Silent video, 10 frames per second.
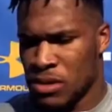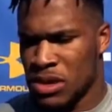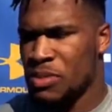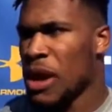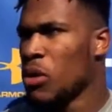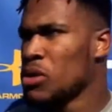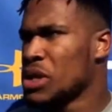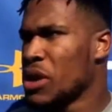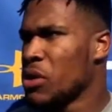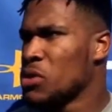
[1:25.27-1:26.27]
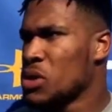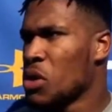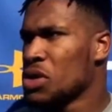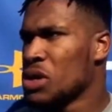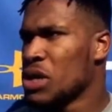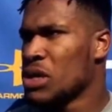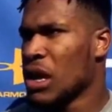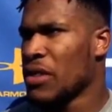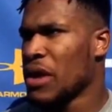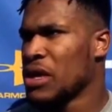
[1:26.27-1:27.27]
despite who's here, who's coaching us,
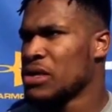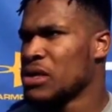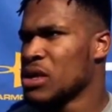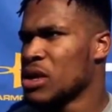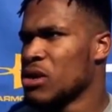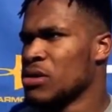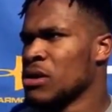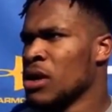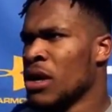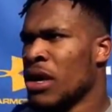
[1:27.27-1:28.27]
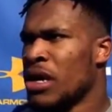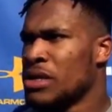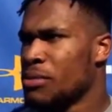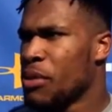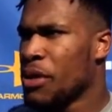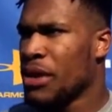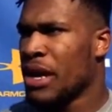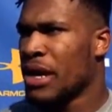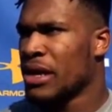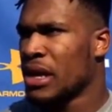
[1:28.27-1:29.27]
I think it's, you know, it's important
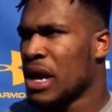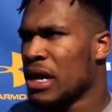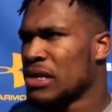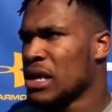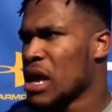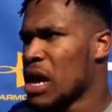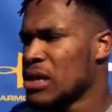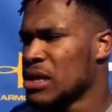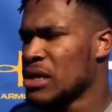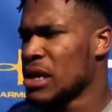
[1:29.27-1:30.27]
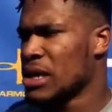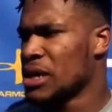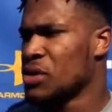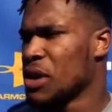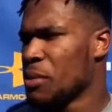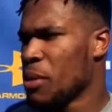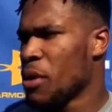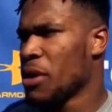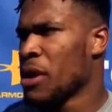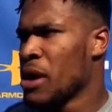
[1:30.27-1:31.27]
that the guys stay locked in and they do their
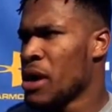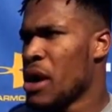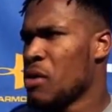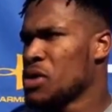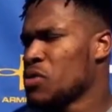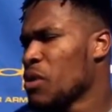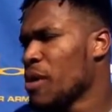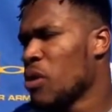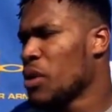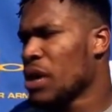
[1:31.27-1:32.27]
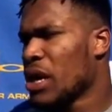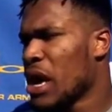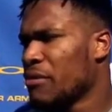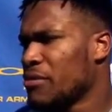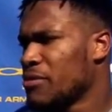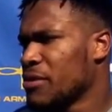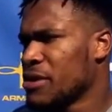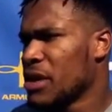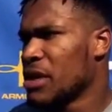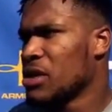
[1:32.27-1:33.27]
part, and we just worry about winning and having
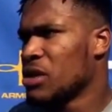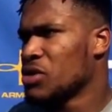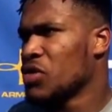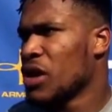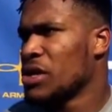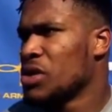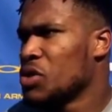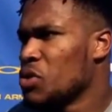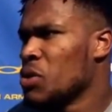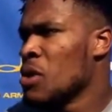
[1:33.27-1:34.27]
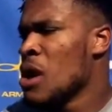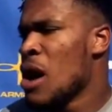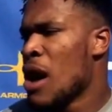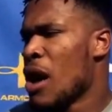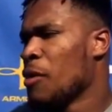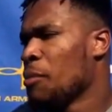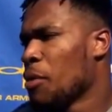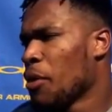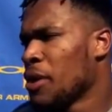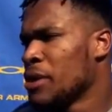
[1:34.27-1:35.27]
fun and, you know, trying to do our
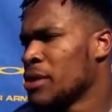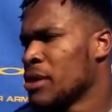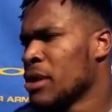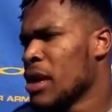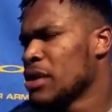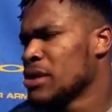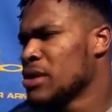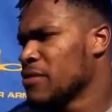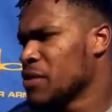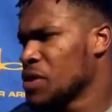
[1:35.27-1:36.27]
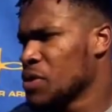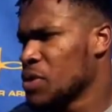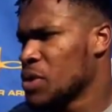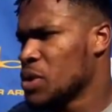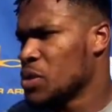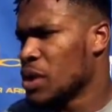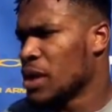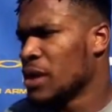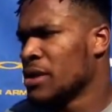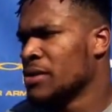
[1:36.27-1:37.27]
part as an individual
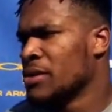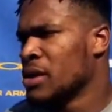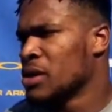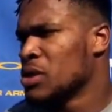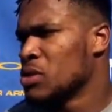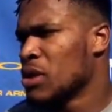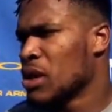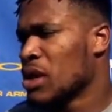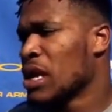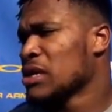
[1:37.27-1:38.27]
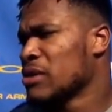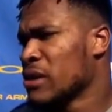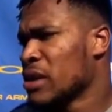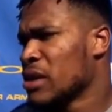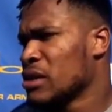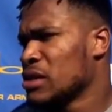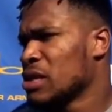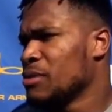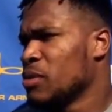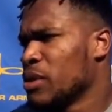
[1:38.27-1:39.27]
to collectively get the
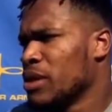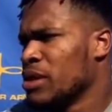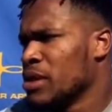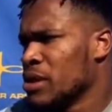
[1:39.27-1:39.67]
team a win.